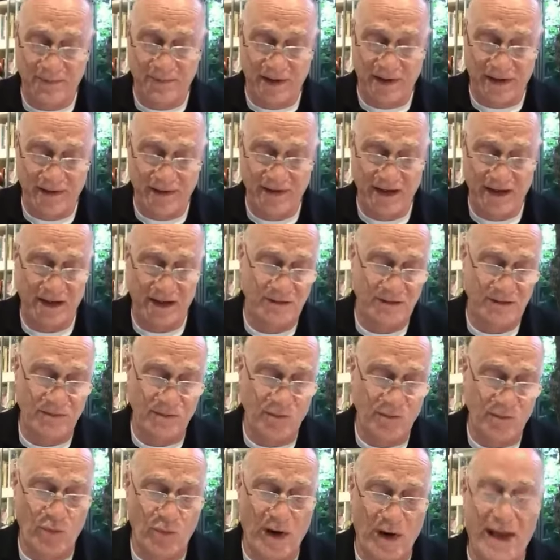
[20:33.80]
I think
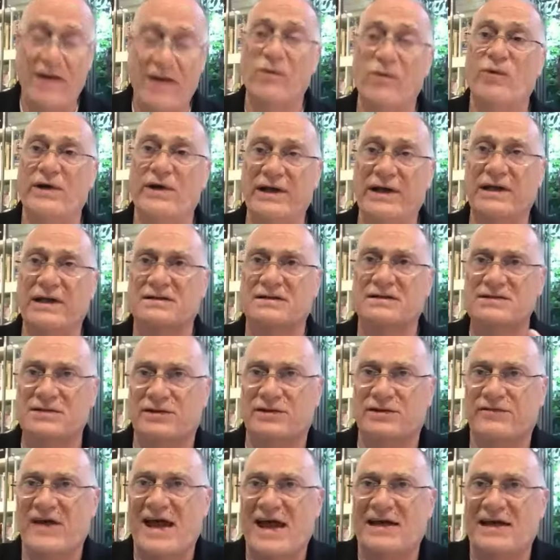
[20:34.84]
where we're sort
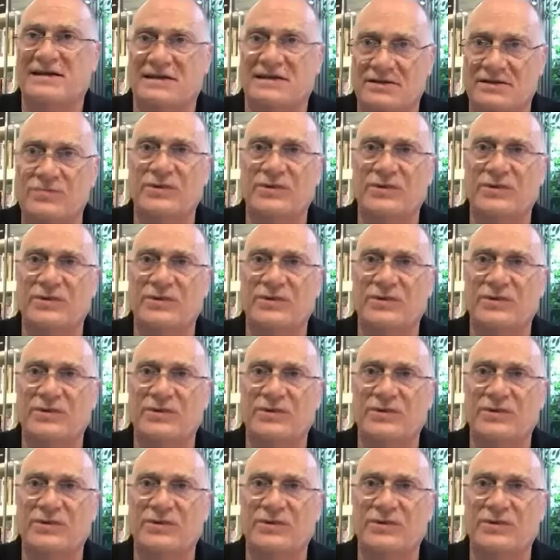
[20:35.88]
of headed